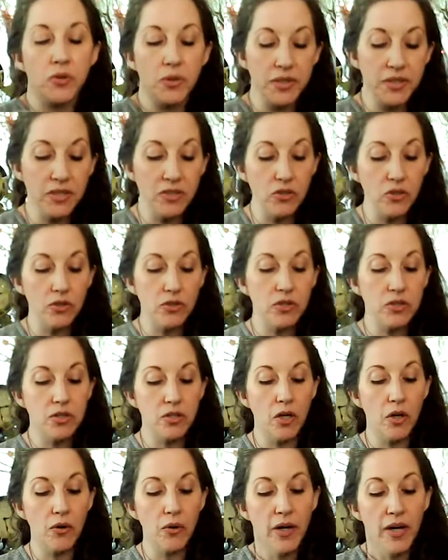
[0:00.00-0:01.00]
crystals.
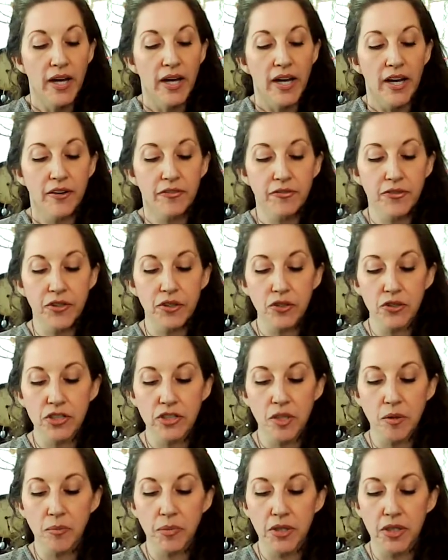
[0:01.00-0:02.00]
So if you're
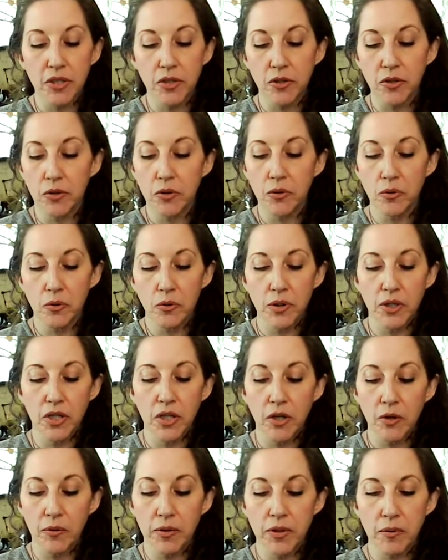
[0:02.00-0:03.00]
somebody who you
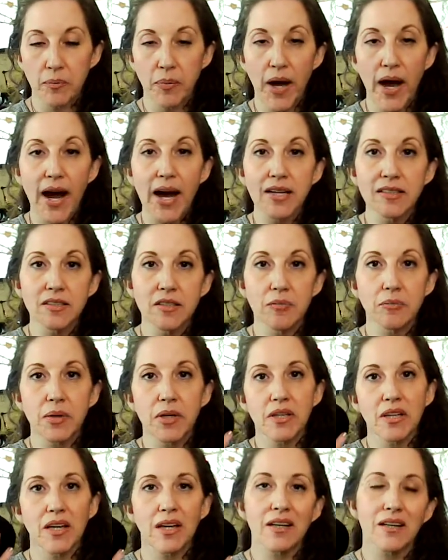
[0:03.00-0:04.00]
know in the past have
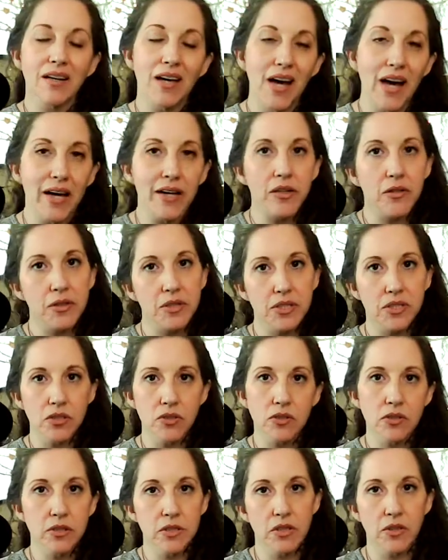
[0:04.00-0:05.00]
been like, yeah,
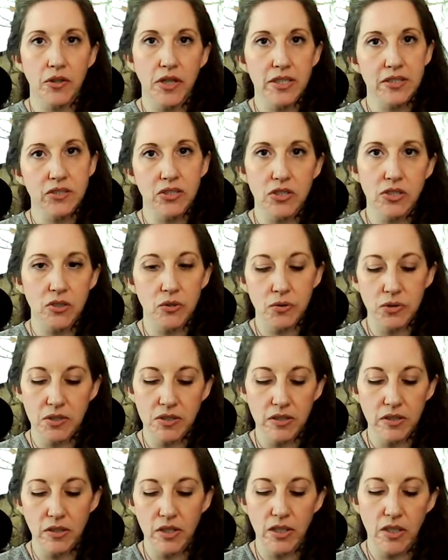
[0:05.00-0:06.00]
crystals, you know, that's just so
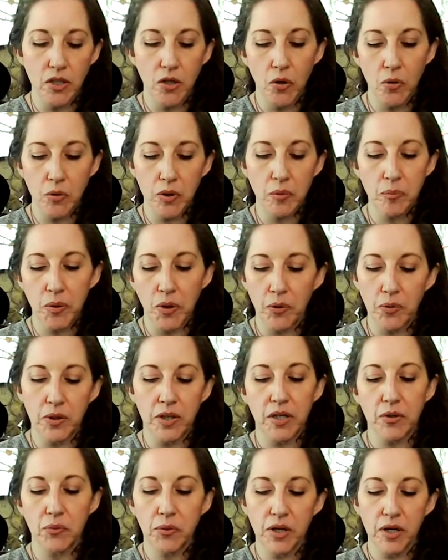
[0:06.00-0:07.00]
silly and hokey
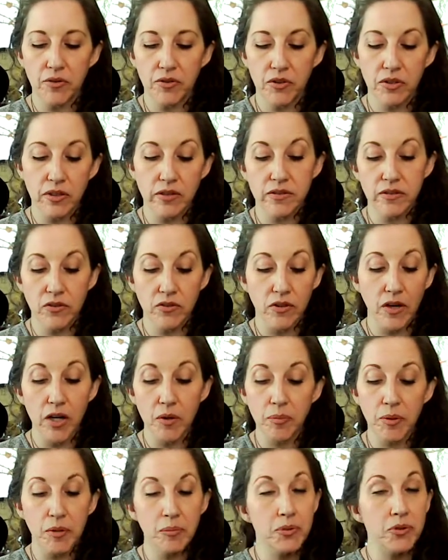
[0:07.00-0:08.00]
pokey and whatever, because a lot
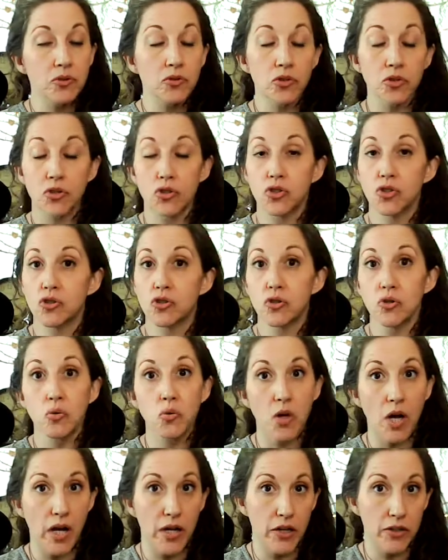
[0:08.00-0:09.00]
of people just
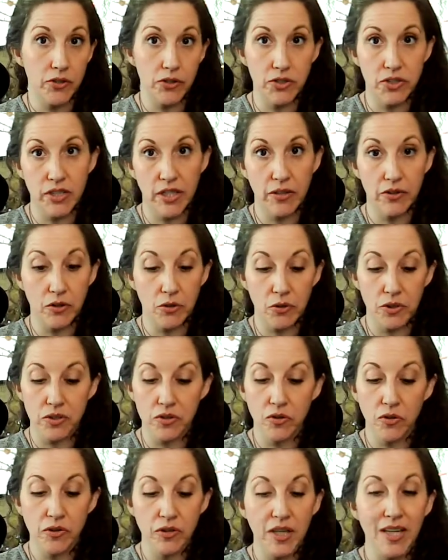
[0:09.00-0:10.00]
do not understand the
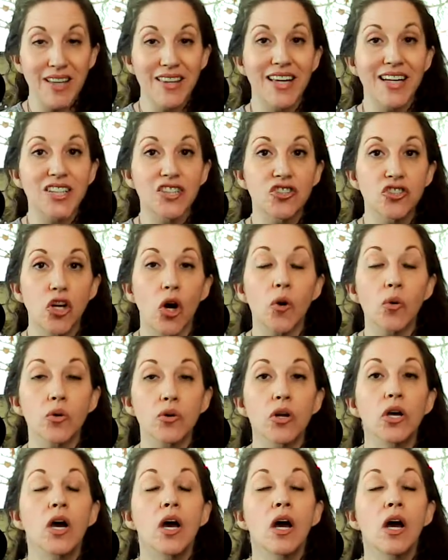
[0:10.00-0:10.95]
crystal thing. They don't.